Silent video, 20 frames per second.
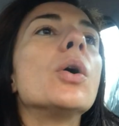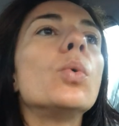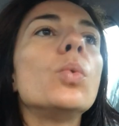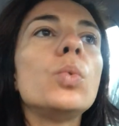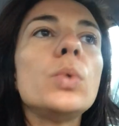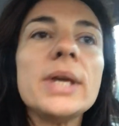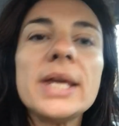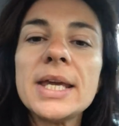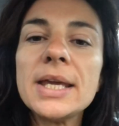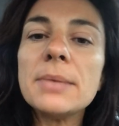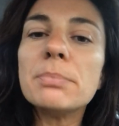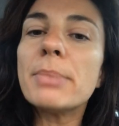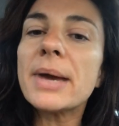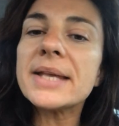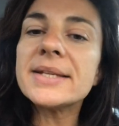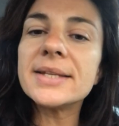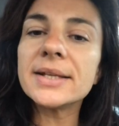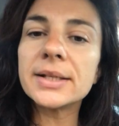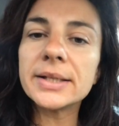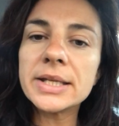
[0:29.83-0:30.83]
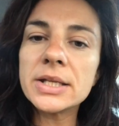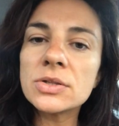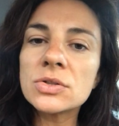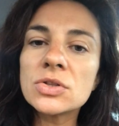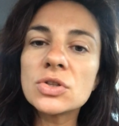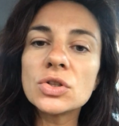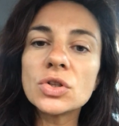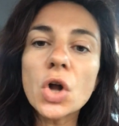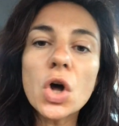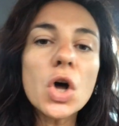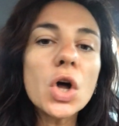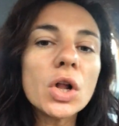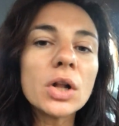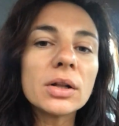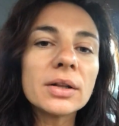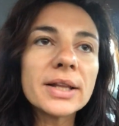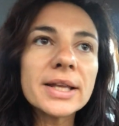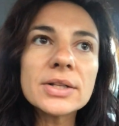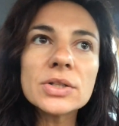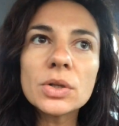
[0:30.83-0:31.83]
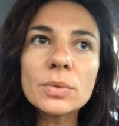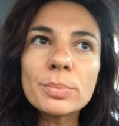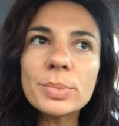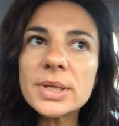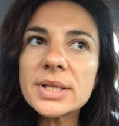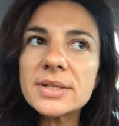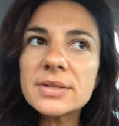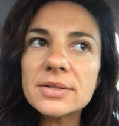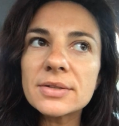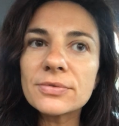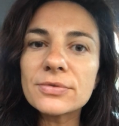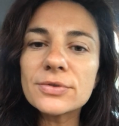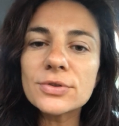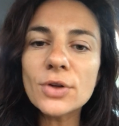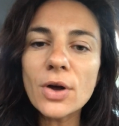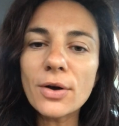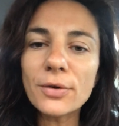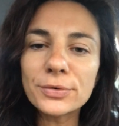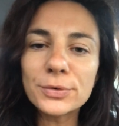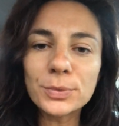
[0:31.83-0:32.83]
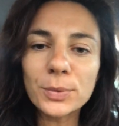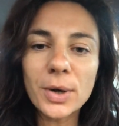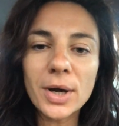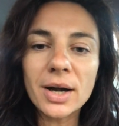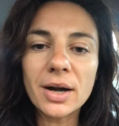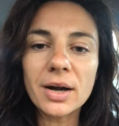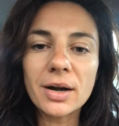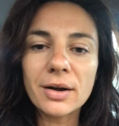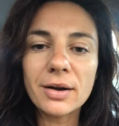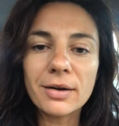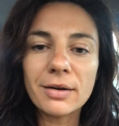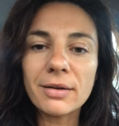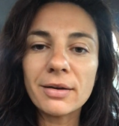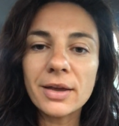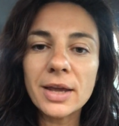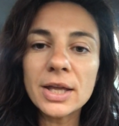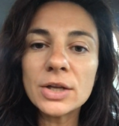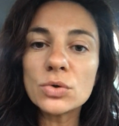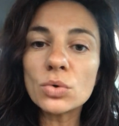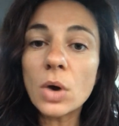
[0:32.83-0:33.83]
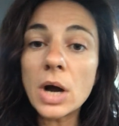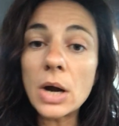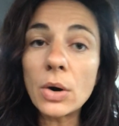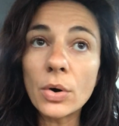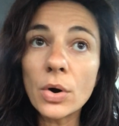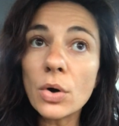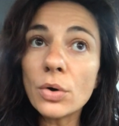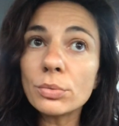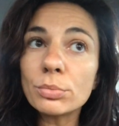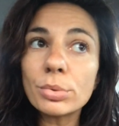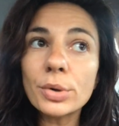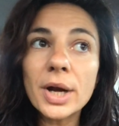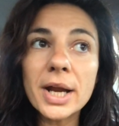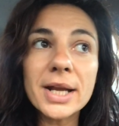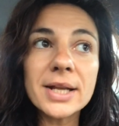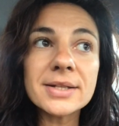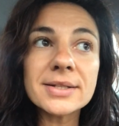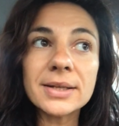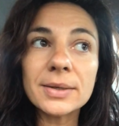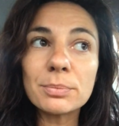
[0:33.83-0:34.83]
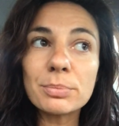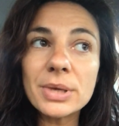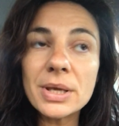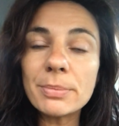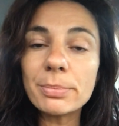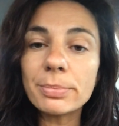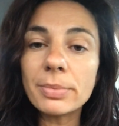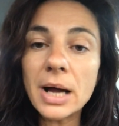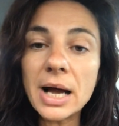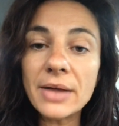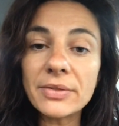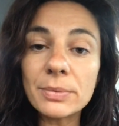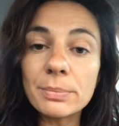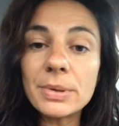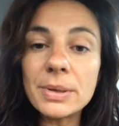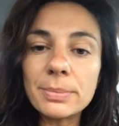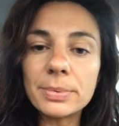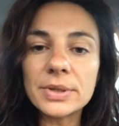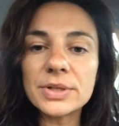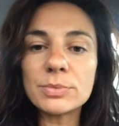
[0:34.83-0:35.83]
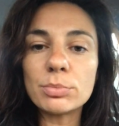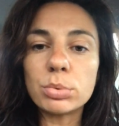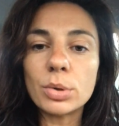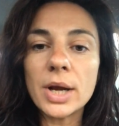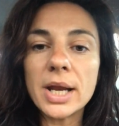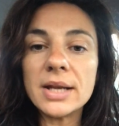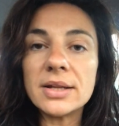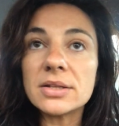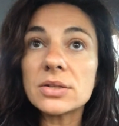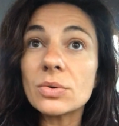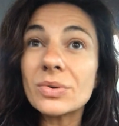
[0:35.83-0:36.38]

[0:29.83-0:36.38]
we basically install little pieces of software into our own brains and other people's brains.